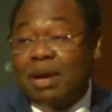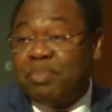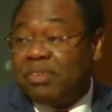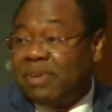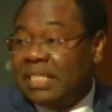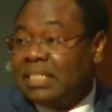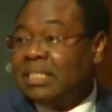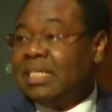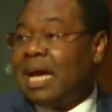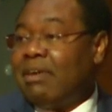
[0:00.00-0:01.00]
preventing
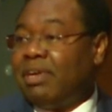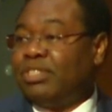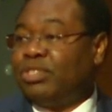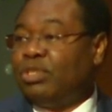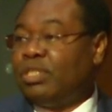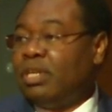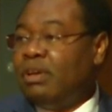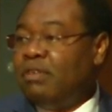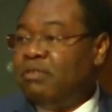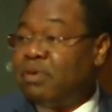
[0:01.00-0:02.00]
the RSOs
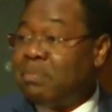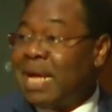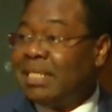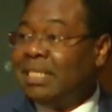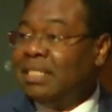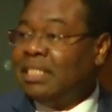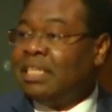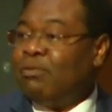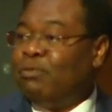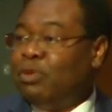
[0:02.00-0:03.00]
from attaining
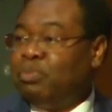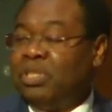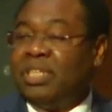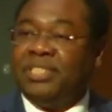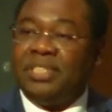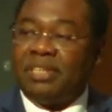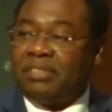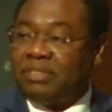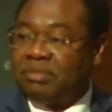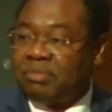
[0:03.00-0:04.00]
their full
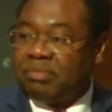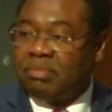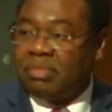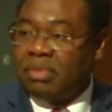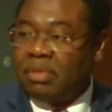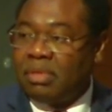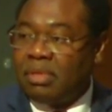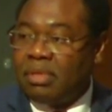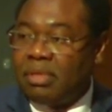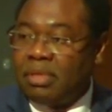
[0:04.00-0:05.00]
potentials.
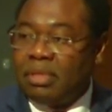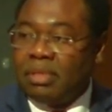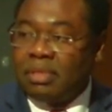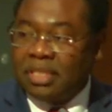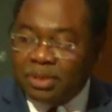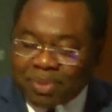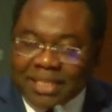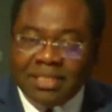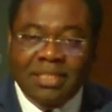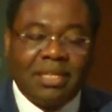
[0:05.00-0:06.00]
These
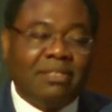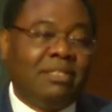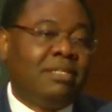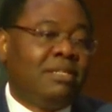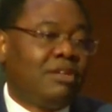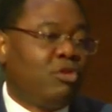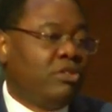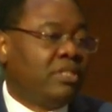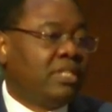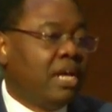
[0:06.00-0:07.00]
persistent
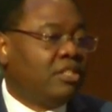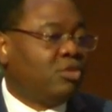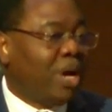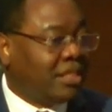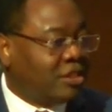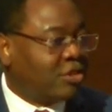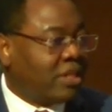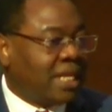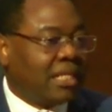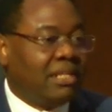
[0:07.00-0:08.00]
concerns were
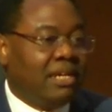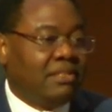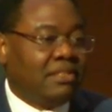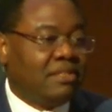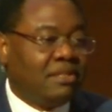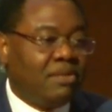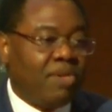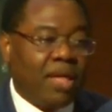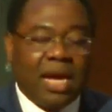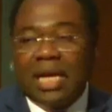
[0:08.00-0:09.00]
discussed at length
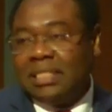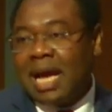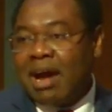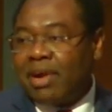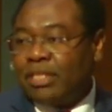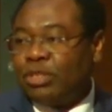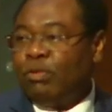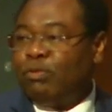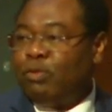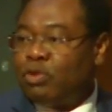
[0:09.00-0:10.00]
at the
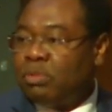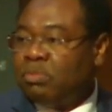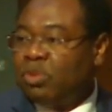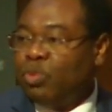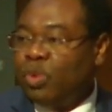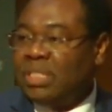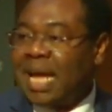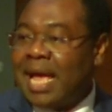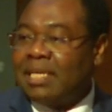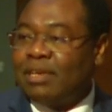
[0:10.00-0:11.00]
RSO Forum, which
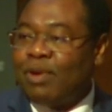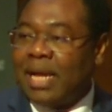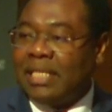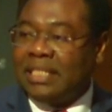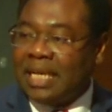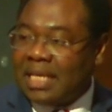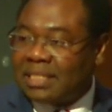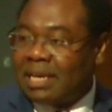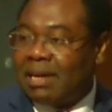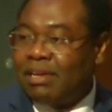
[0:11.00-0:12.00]
ICAO and
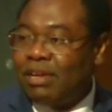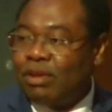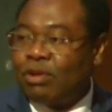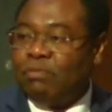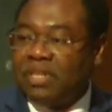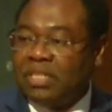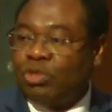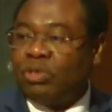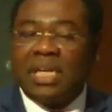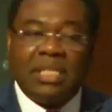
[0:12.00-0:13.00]
IASA convened
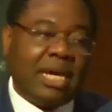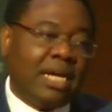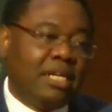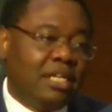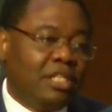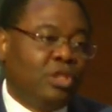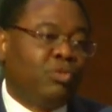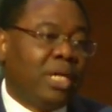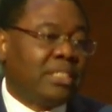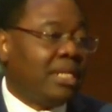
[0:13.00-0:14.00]
together in
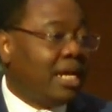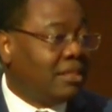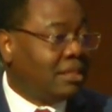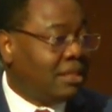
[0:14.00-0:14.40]
Swaziland,